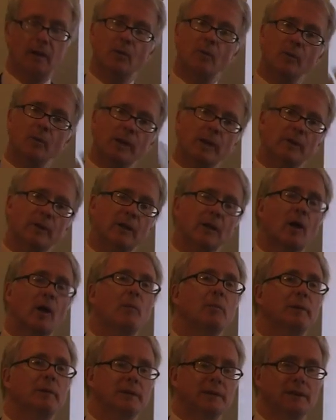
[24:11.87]
We are a
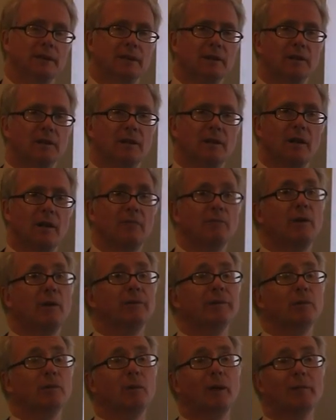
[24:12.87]
composite of more
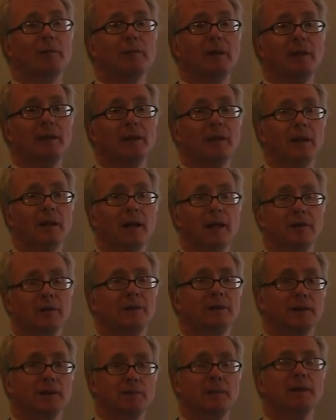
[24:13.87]
than
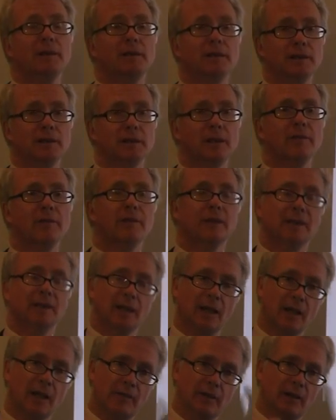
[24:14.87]
100 species living
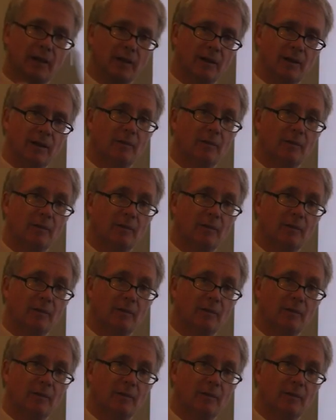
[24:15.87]
together.